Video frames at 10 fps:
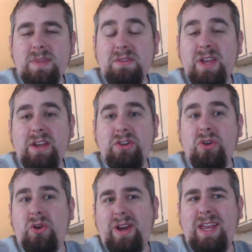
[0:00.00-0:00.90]
that
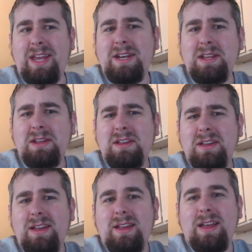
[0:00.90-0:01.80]
you're in.
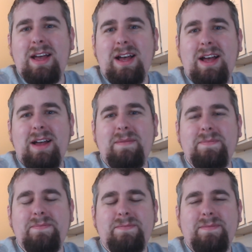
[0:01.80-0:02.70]

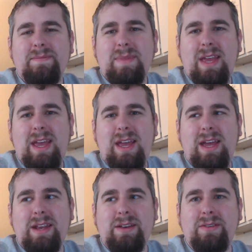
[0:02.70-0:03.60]
Um,
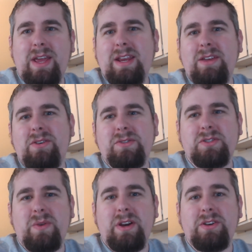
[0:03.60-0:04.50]
and any of those
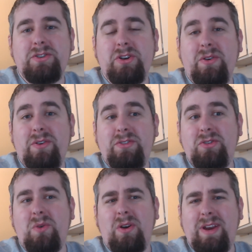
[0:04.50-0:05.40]
squares you're
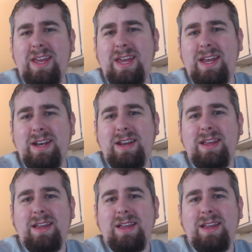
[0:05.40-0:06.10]
you are in,